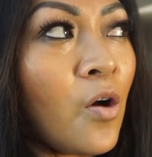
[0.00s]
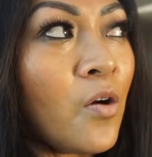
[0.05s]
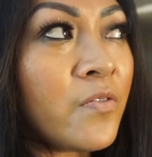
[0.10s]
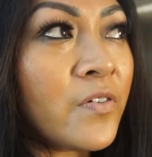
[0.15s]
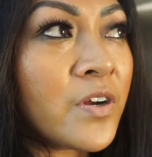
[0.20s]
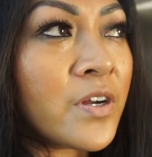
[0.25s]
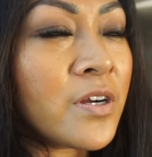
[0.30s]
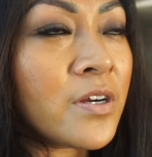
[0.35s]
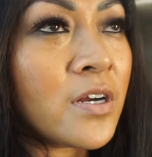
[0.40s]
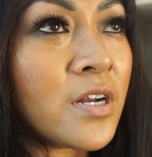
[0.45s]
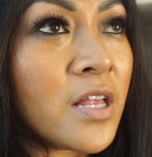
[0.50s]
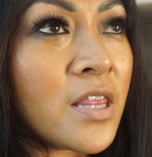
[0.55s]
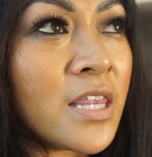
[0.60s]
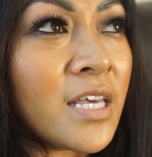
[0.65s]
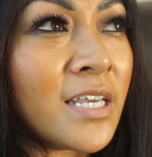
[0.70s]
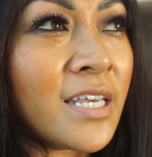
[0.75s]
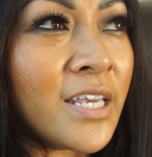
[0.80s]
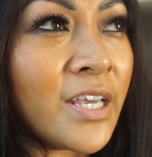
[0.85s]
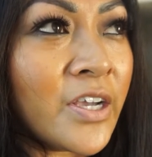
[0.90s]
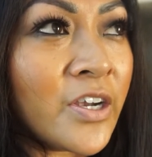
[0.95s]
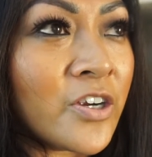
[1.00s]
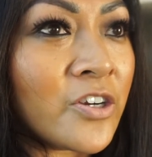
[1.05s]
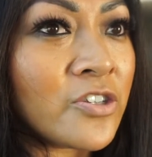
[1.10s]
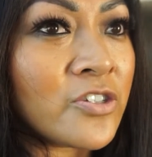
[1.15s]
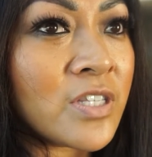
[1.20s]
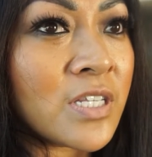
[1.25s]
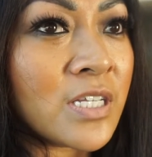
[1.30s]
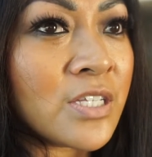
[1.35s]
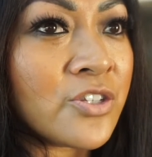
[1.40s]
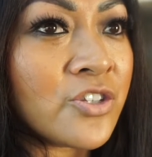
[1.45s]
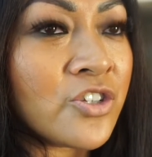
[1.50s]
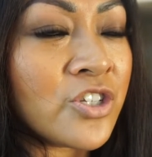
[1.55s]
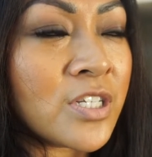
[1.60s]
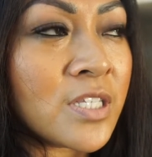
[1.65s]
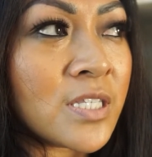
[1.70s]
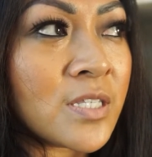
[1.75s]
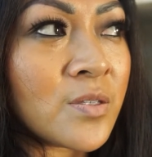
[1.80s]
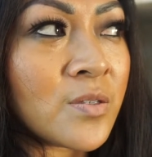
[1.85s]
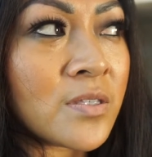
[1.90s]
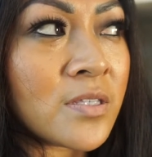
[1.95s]
Over the years, it's
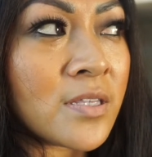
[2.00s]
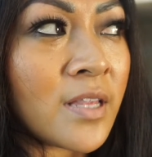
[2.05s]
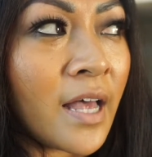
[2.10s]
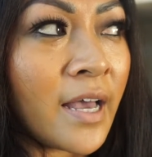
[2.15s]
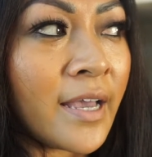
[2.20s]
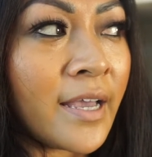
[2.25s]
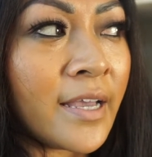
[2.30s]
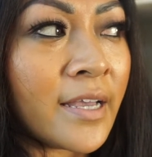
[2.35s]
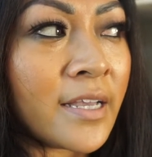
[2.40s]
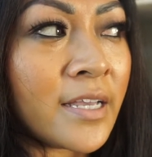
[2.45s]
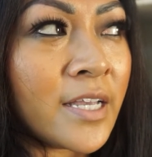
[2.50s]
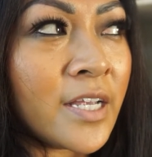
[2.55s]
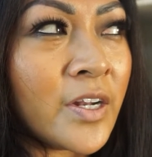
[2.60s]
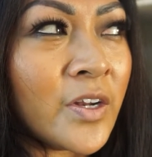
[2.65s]
just like,